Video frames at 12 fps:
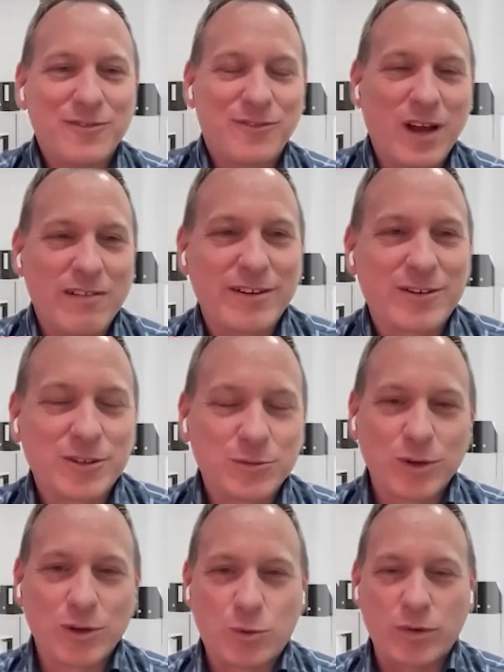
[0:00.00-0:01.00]
Very good.
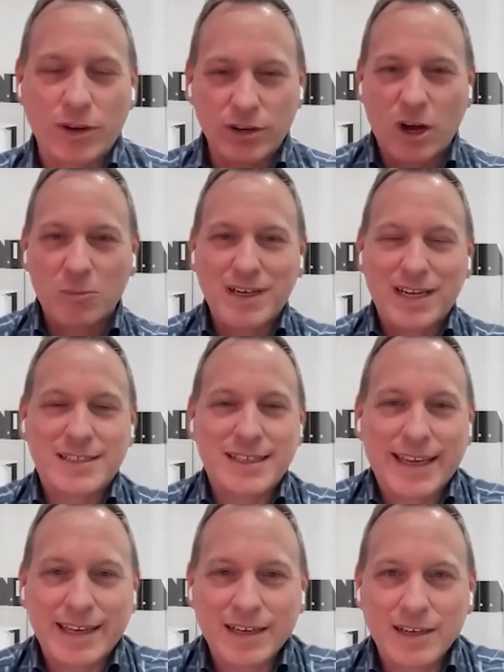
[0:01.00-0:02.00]
Well, look, we've got a combination
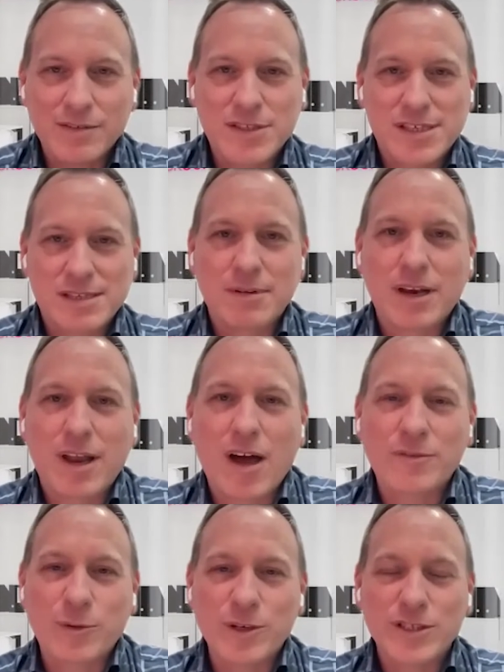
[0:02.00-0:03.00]
here of some
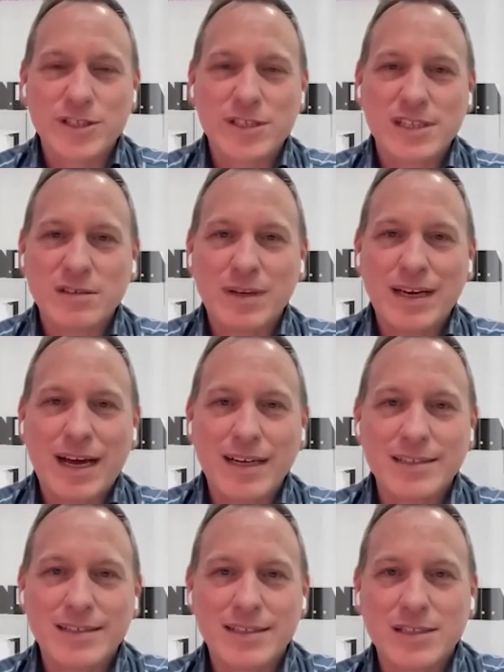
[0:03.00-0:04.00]
live questions that have been
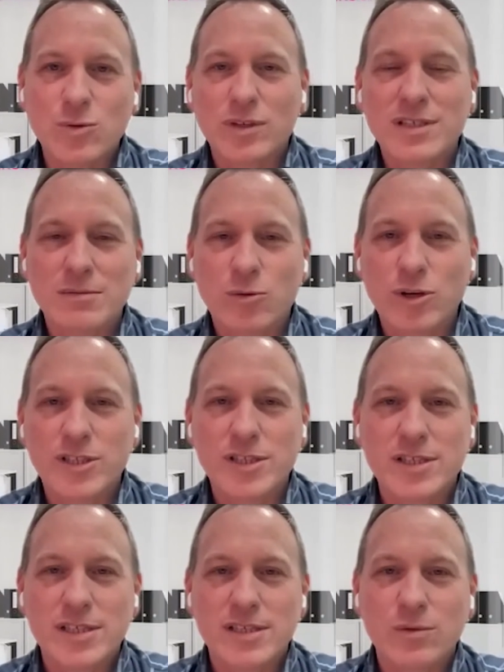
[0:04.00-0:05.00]
asked, as well as some
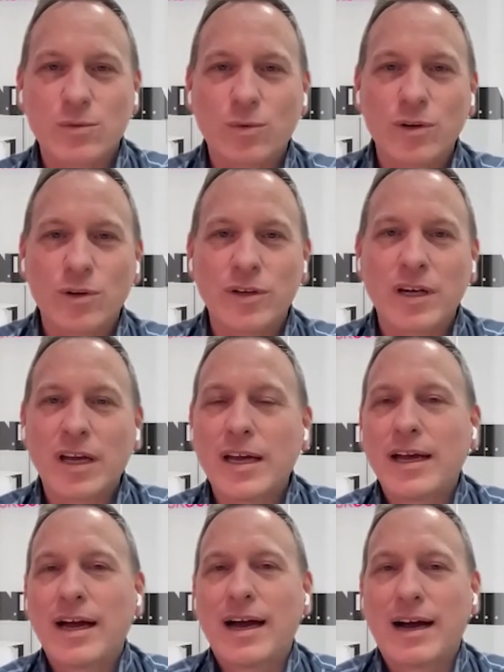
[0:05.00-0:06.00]
questions that were
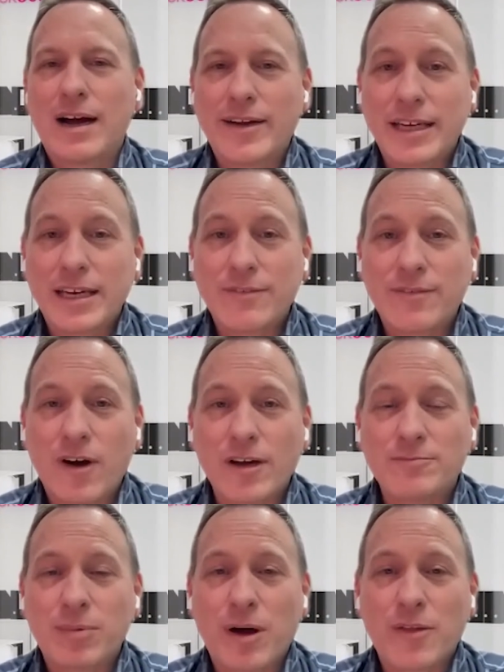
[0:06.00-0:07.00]

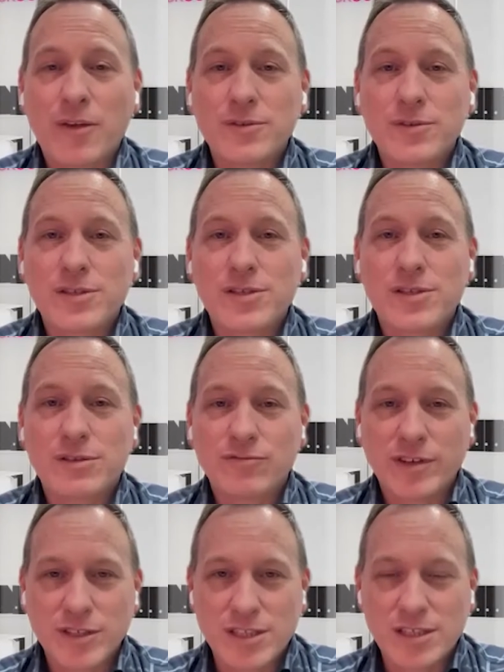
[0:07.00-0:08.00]
identified by those that
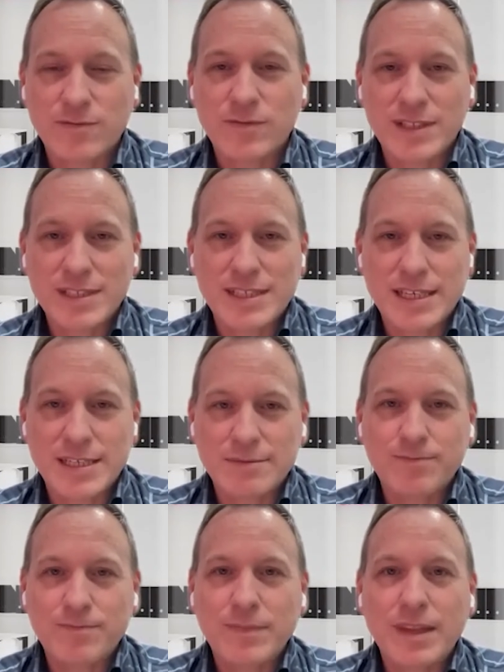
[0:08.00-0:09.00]
registered for the session.
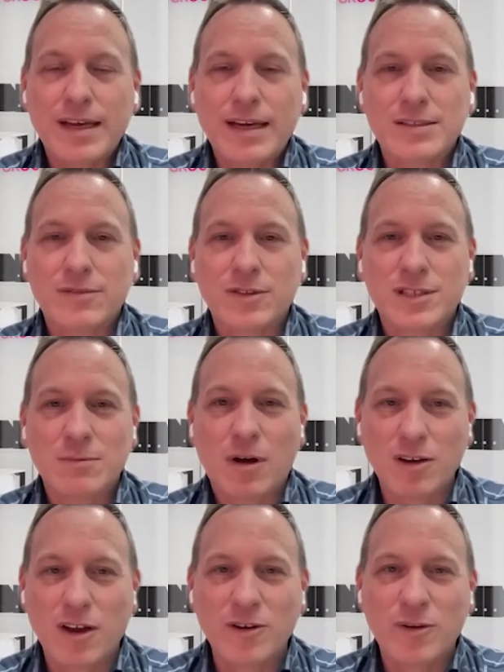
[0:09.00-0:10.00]
So I've got some
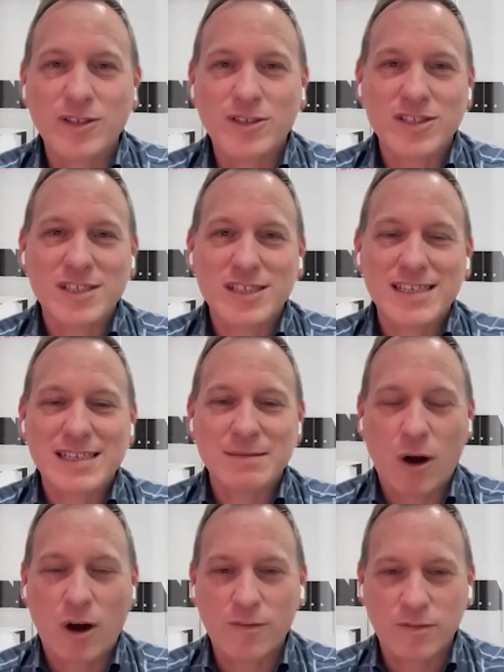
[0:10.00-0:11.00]
online questions and
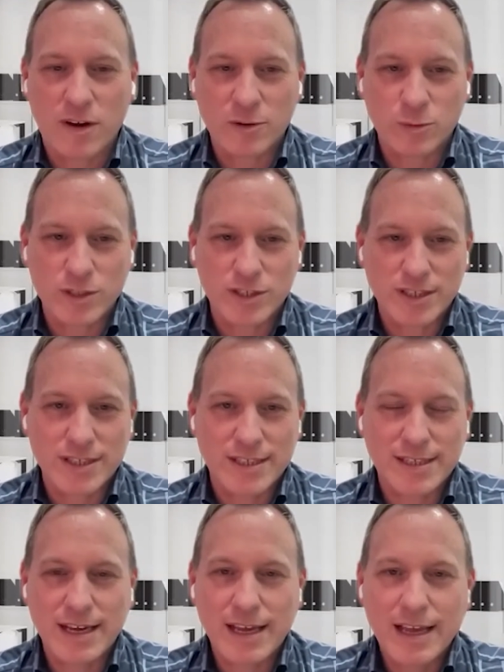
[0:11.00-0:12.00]
some offline
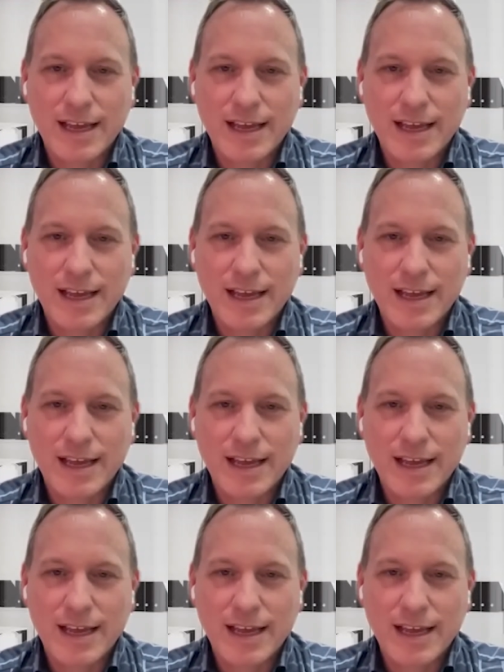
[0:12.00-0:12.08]
questions.